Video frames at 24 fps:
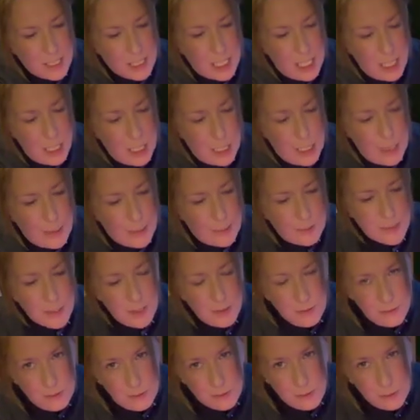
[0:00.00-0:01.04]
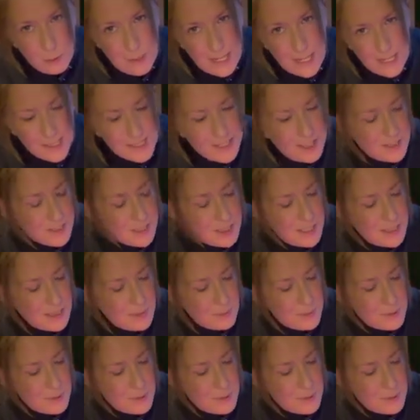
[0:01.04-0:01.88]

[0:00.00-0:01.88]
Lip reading: close, not quite touching the